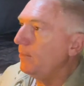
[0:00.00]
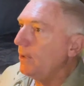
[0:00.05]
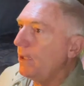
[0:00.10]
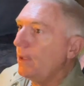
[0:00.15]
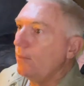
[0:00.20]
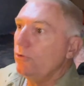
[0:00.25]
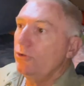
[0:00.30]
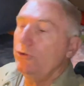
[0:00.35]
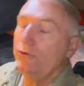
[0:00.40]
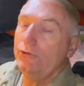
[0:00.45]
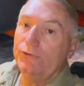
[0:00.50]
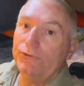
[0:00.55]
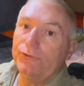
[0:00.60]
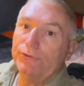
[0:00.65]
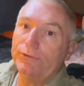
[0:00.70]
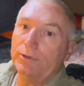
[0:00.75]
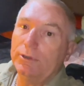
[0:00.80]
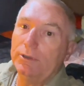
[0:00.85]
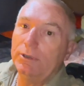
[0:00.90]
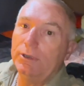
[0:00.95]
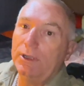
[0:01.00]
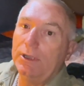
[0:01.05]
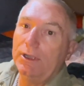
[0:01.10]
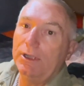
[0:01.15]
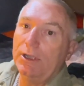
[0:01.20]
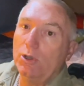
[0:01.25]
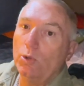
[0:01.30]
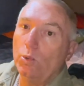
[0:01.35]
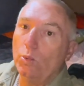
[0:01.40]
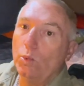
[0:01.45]
be able to use
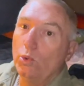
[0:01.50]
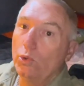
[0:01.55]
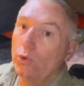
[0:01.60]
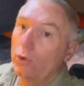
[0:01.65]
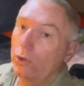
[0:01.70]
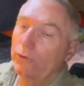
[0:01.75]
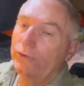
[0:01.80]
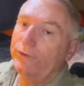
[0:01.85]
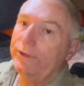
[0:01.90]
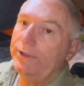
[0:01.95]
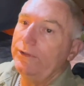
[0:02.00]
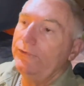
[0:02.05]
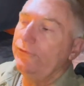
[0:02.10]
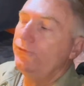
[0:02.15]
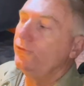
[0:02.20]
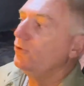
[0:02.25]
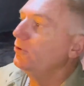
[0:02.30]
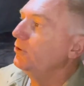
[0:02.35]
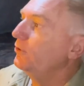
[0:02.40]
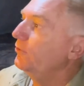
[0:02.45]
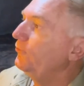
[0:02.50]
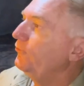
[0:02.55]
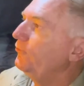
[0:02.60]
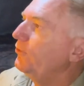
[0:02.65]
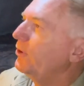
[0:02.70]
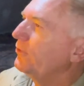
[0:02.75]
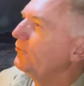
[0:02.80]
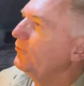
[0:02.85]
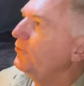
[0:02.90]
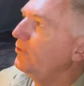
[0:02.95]
water on the inside of the
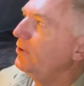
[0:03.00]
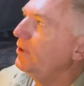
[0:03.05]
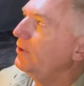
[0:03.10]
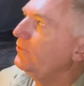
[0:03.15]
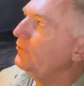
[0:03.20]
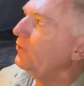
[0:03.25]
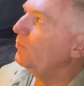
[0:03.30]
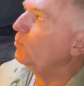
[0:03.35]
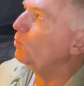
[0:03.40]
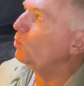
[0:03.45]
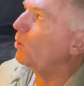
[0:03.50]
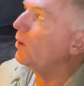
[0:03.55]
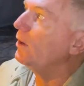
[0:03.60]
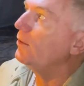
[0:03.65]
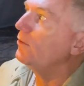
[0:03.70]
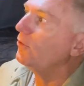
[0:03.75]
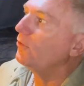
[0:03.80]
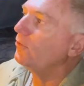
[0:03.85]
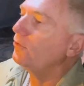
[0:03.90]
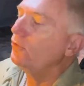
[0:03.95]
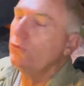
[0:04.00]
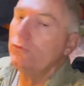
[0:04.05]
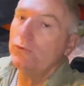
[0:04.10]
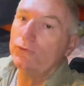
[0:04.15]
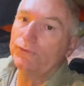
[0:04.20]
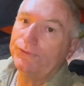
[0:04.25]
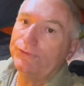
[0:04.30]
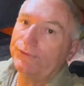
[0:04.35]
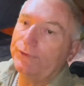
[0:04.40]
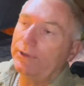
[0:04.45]
truck, so that's one of the
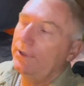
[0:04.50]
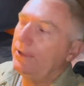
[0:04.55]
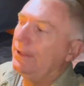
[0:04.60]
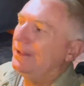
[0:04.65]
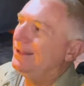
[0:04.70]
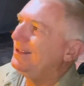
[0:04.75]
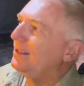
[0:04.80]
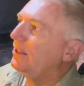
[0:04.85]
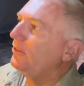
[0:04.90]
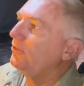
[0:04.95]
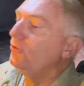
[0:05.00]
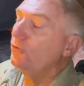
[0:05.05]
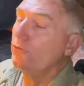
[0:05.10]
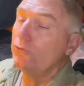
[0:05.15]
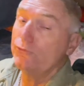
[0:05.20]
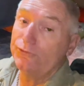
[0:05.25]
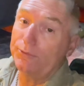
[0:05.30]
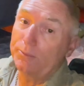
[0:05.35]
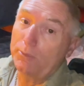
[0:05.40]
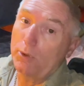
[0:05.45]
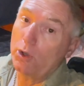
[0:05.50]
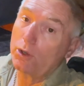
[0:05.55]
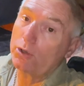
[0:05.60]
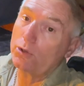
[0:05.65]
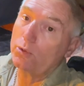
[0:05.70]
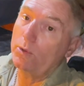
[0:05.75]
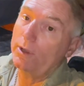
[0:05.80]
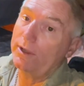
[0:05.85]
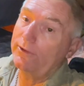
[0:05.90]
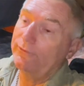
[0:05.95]
thoughts. The other thoughts are
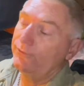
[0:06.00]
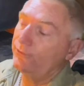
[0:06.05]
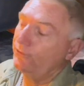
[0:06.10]
microwaves,